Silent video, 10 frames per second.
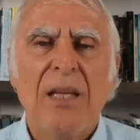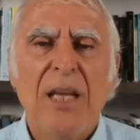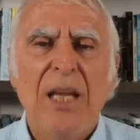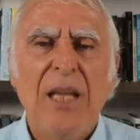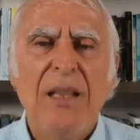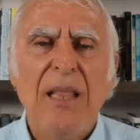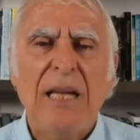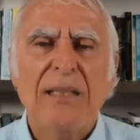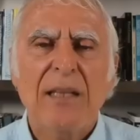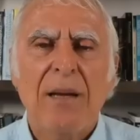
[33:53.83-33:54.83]
in
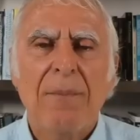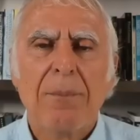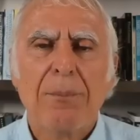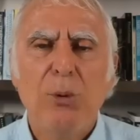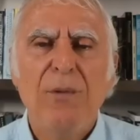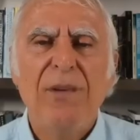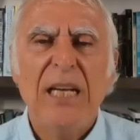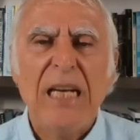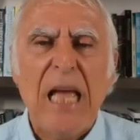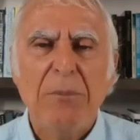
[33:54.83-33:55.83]
that
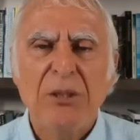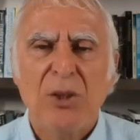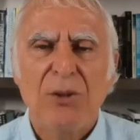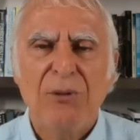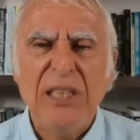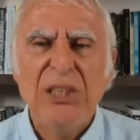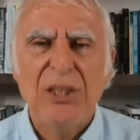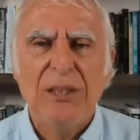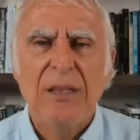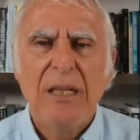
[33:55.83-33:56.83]
Peruvian Amazon
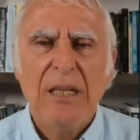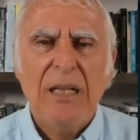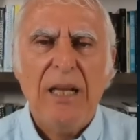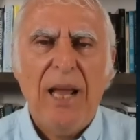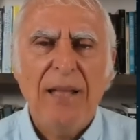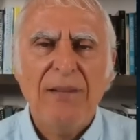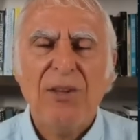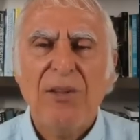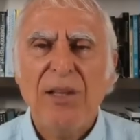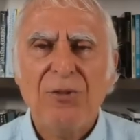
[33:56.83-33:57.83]
region. And
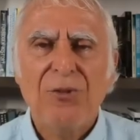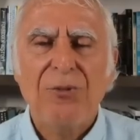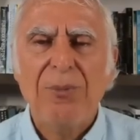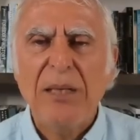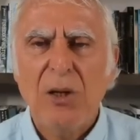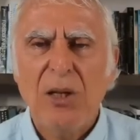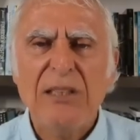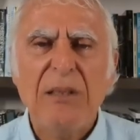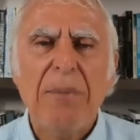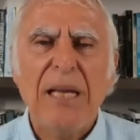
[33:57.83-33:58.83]
so there's been a lot
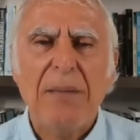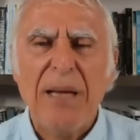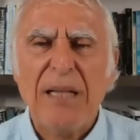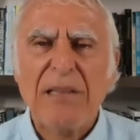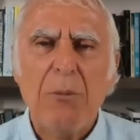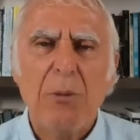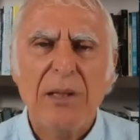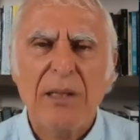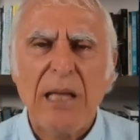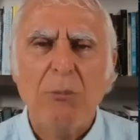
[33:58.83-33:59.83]
of debate about that,
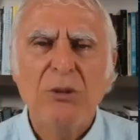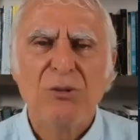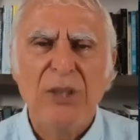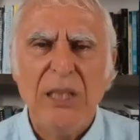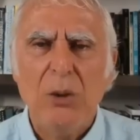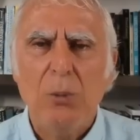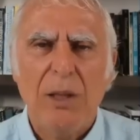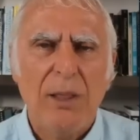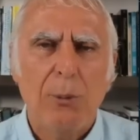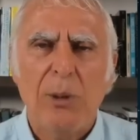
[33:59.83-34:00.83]
whether that was real,
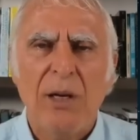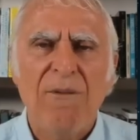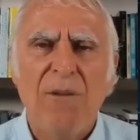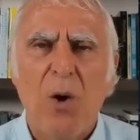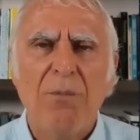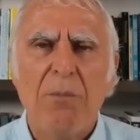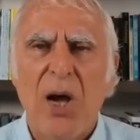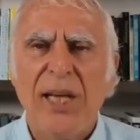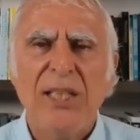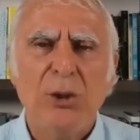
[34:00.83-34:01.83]
whether it involved
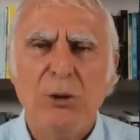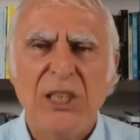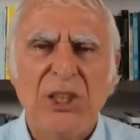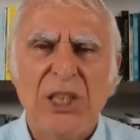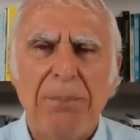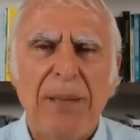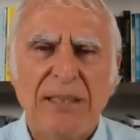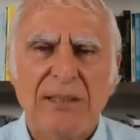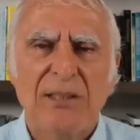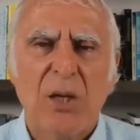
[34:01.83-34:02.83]
miners using
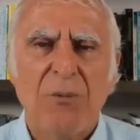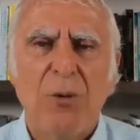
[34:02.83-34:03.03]
jetpacks and so